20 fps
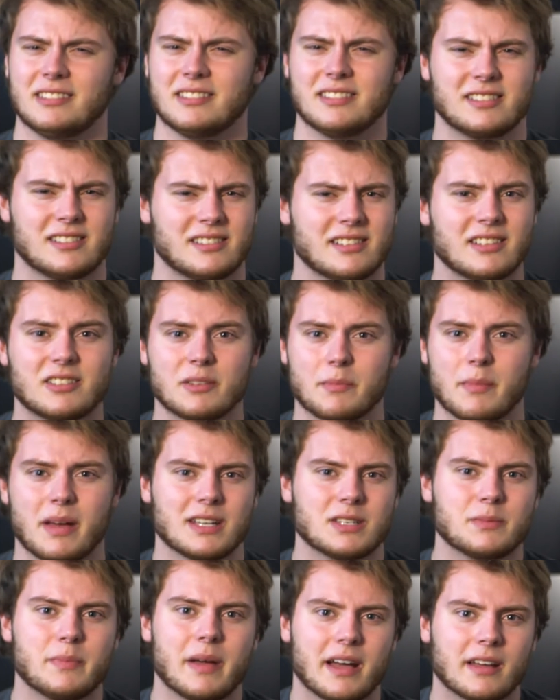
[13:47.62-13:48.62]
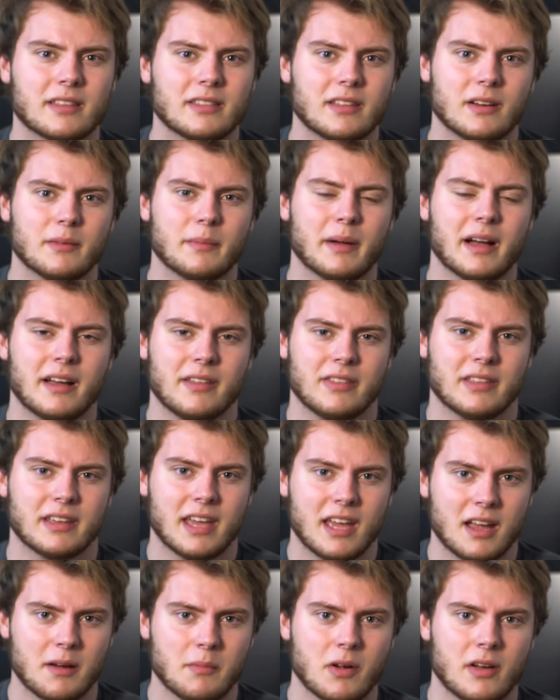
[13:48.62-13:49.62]
it's a mess back there behind the
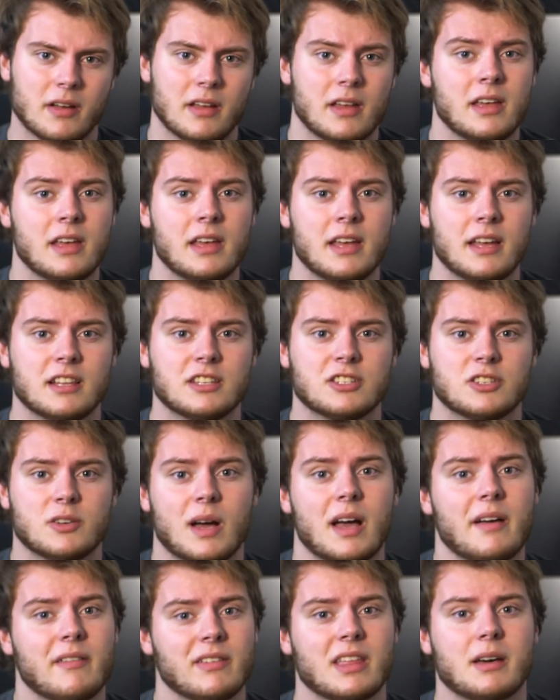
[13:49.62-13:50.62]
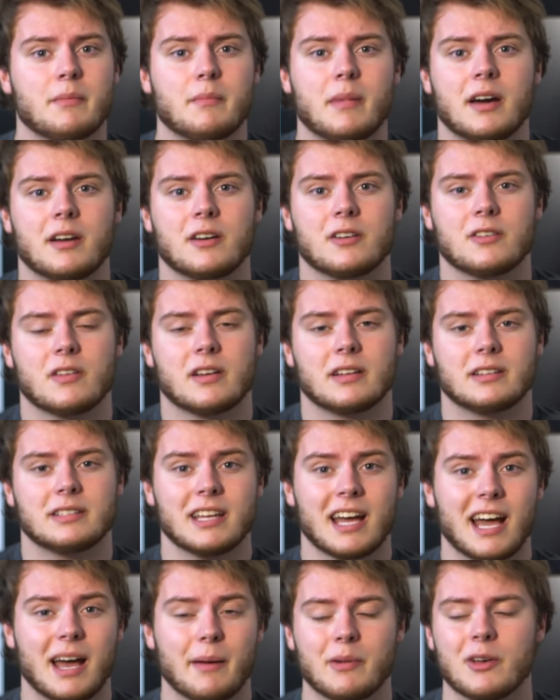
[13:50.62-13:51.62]
camera. And so having that monitor on
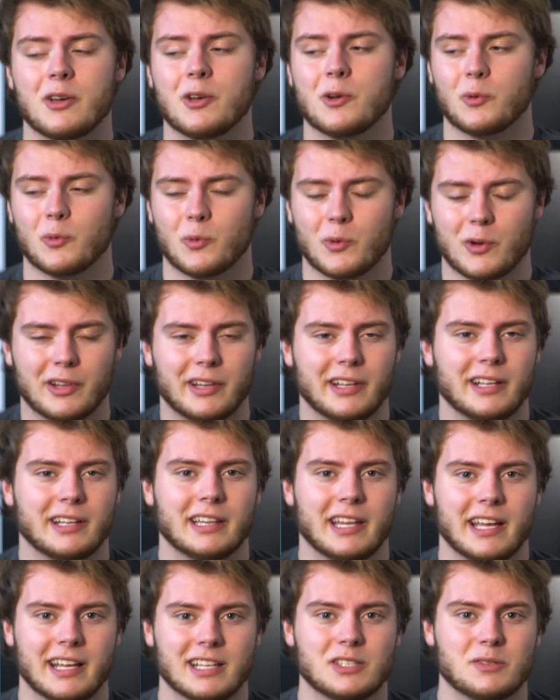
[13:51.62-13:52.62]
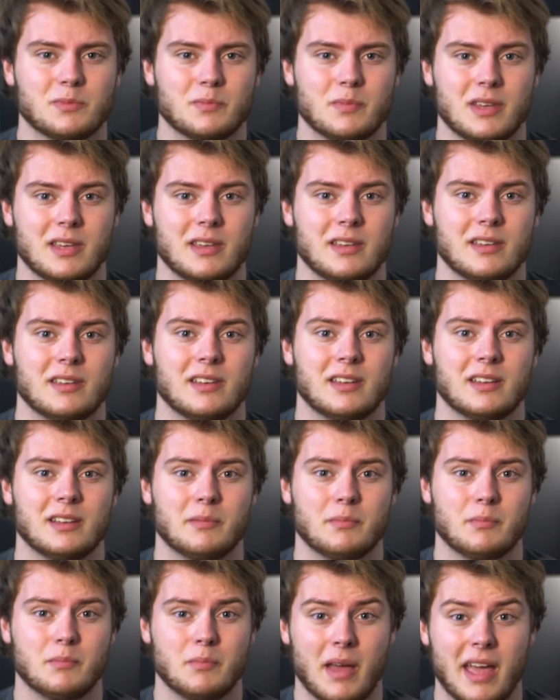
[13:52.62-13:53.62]
top really lets me
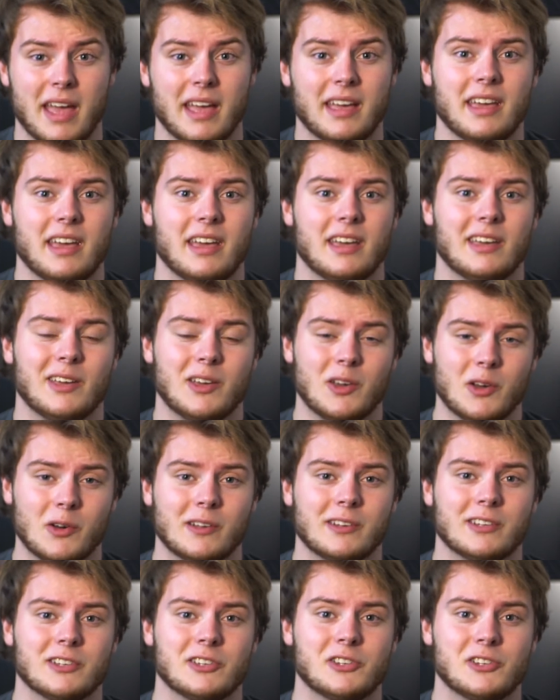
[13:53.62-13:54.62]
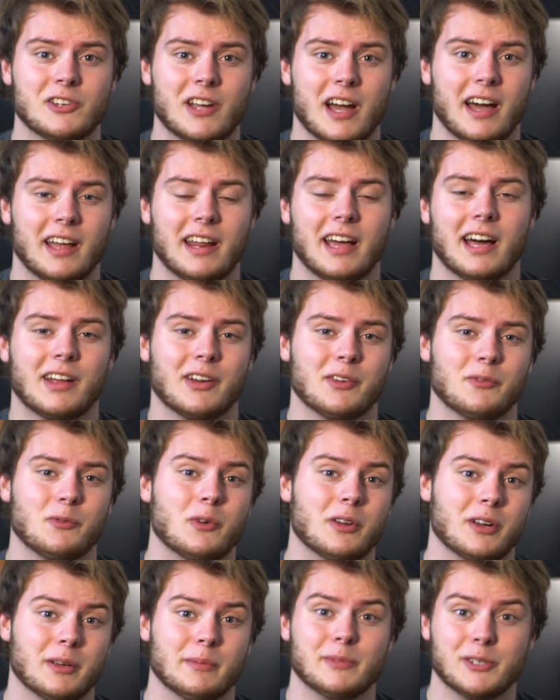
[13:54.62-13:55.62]
make a good shot out of
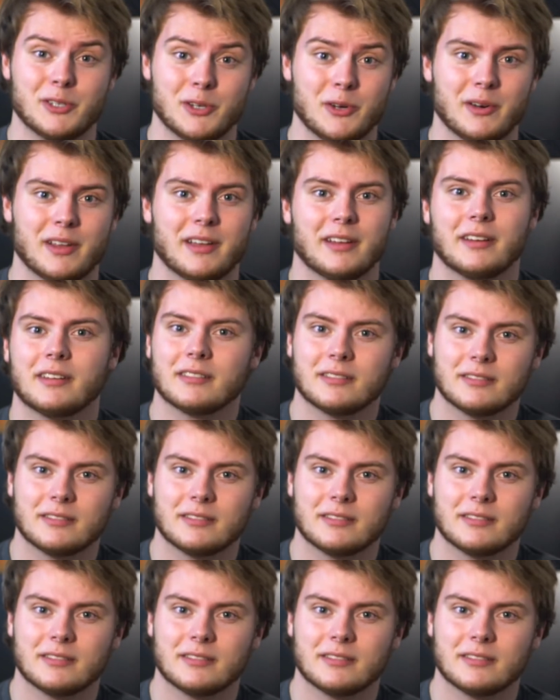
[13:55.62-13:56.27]
what I'm shooting.